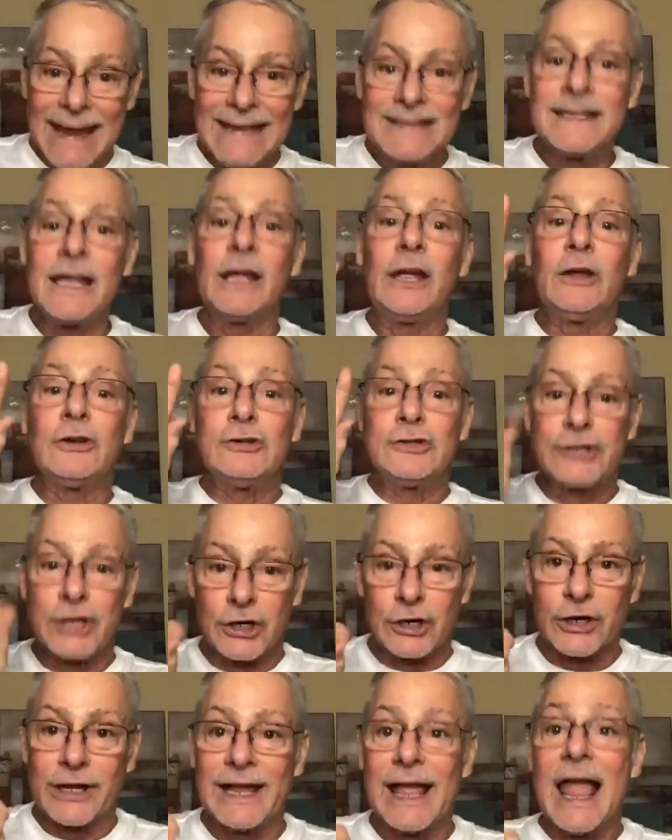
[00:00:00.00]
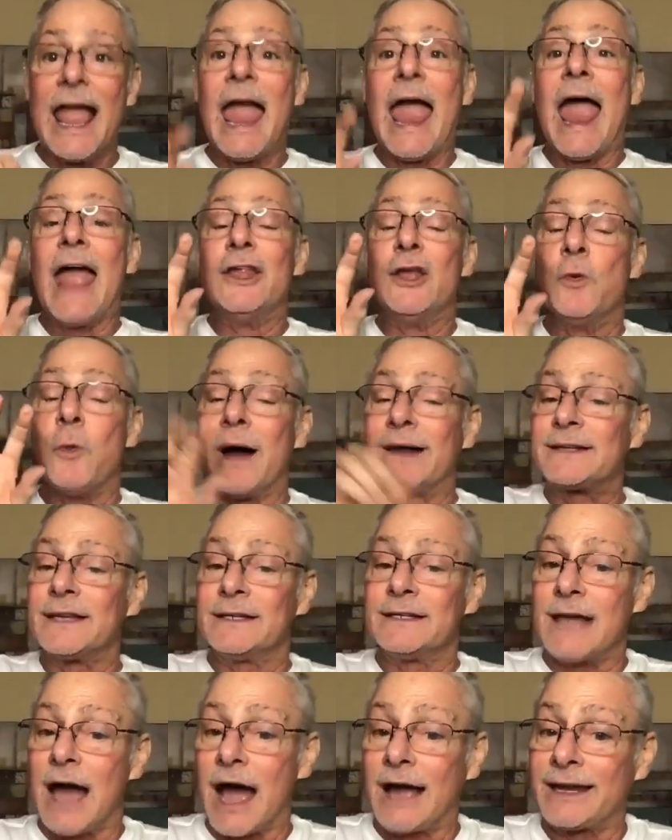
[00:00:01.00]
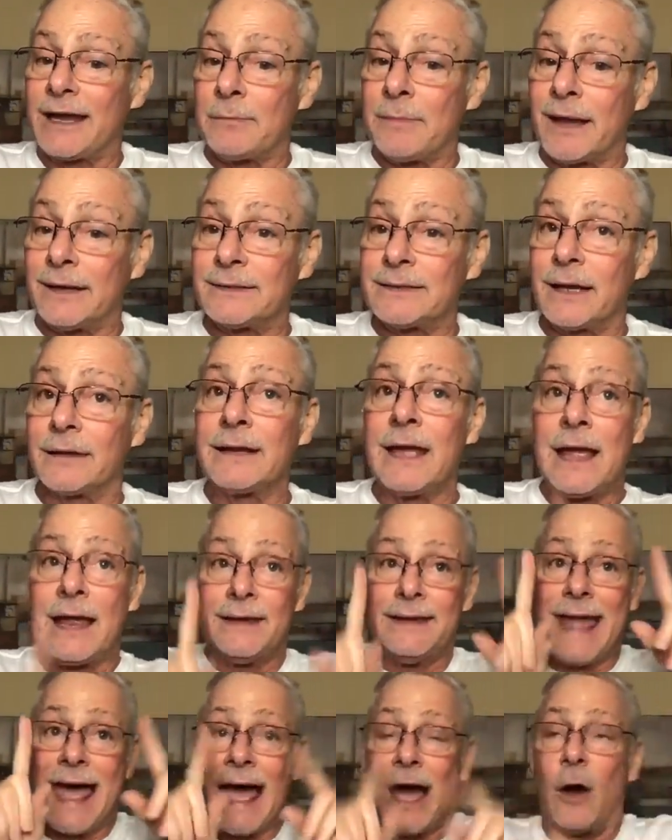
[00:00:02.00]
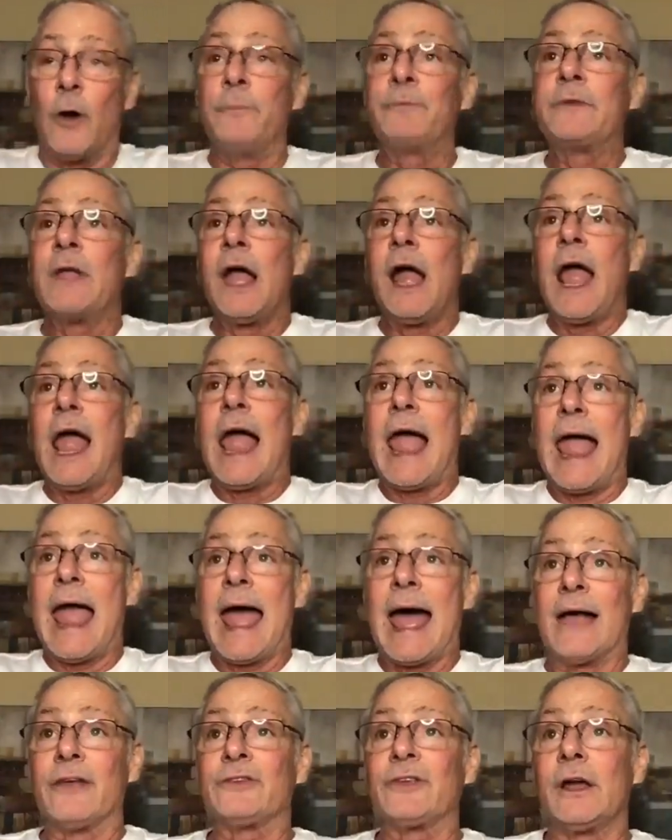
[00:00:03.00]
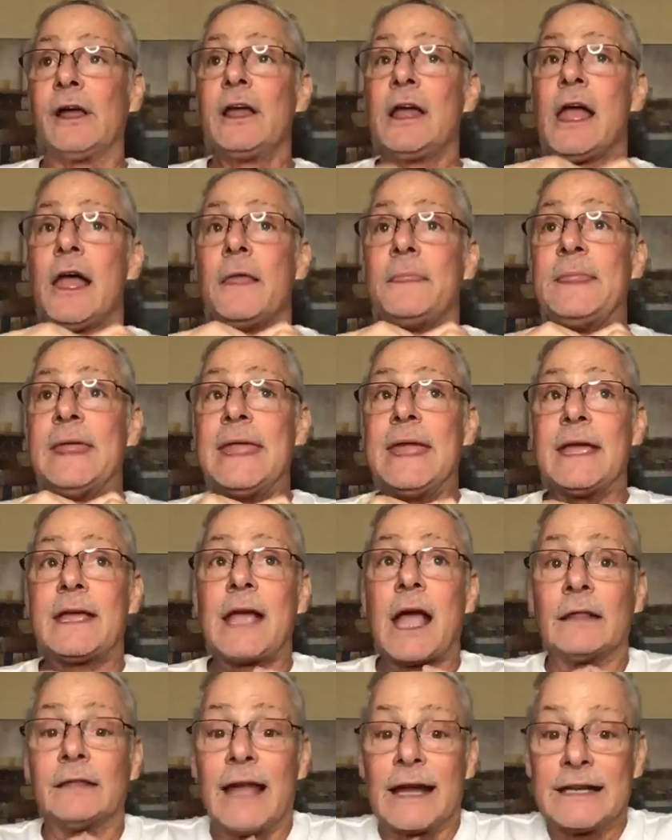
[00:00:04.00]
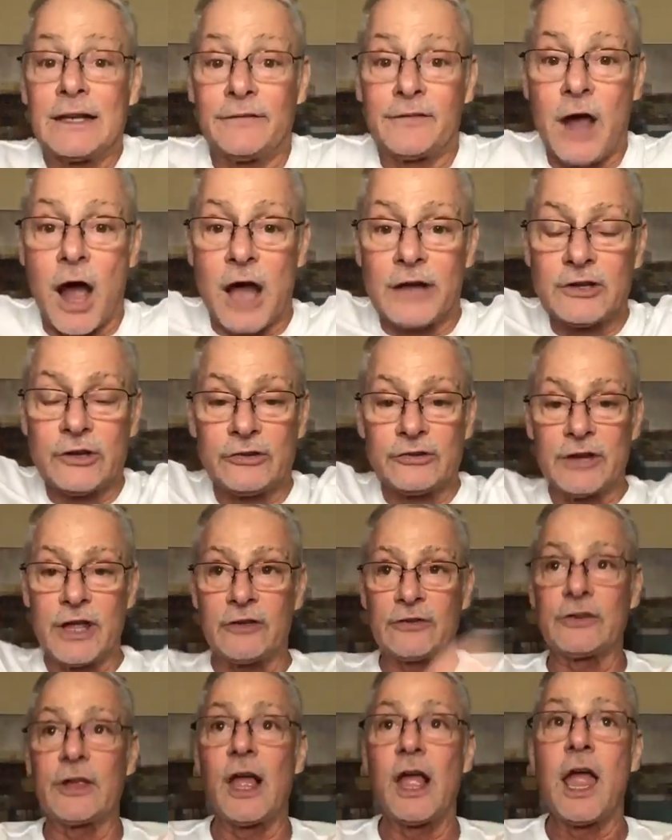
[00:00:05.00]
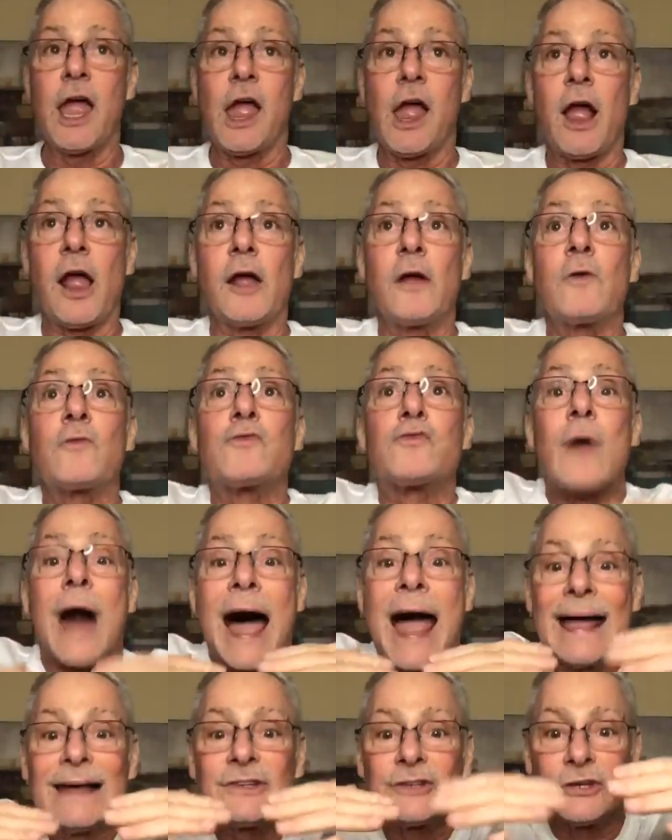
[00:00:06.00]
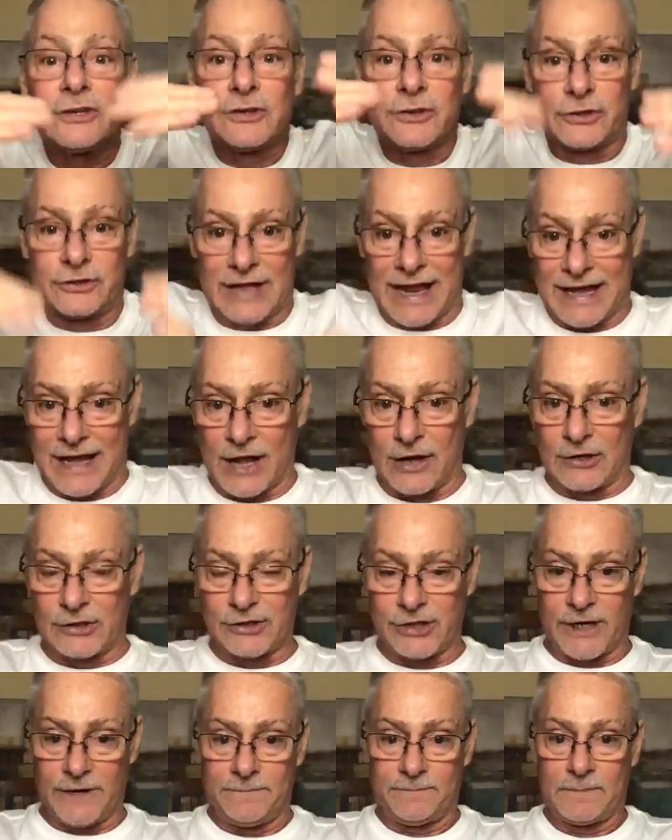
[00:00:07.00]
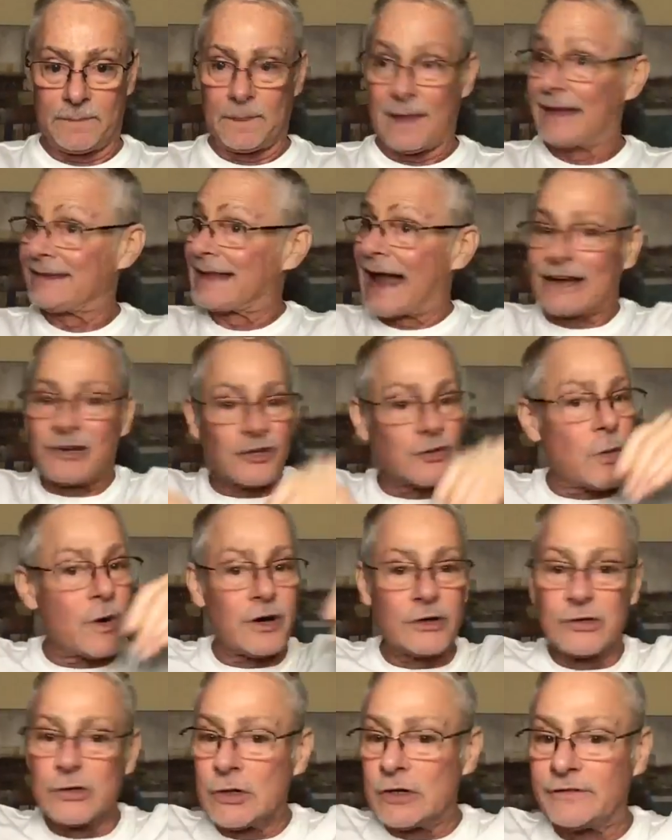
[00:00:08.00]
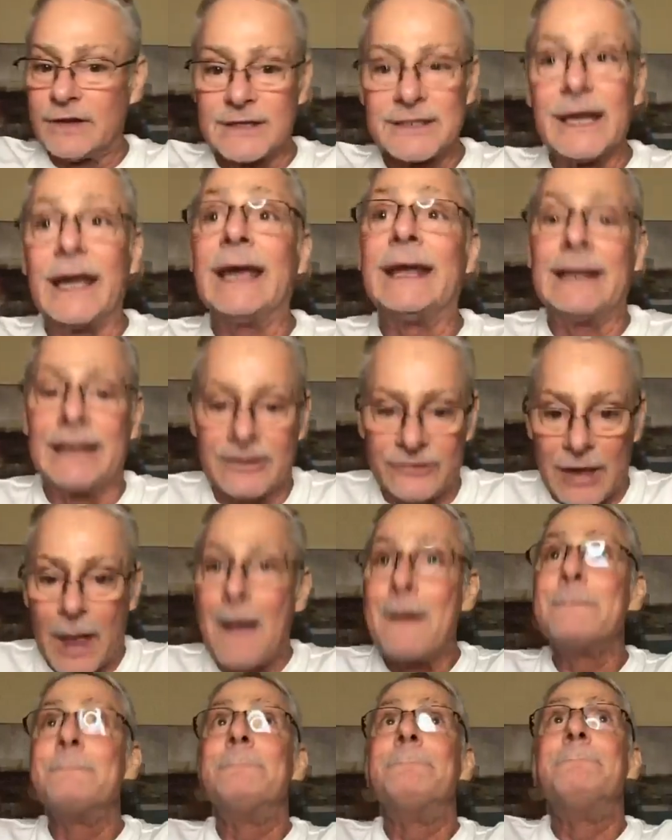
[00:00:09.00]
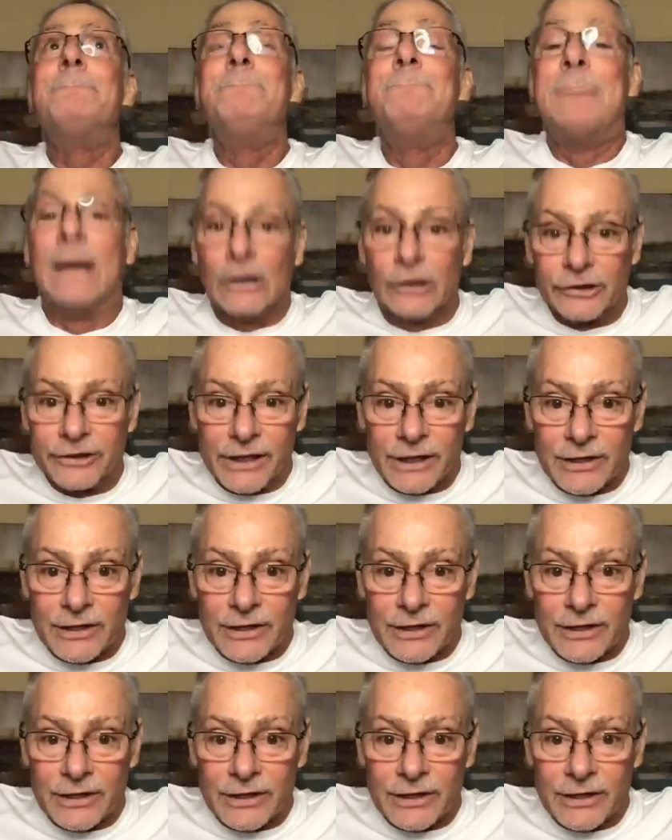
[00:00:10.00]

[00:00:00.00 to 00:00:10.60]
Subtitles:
it's an amazing journey and you want to document it. Now, as the collective consciousness rises in energy, it's not just one or two of us, it is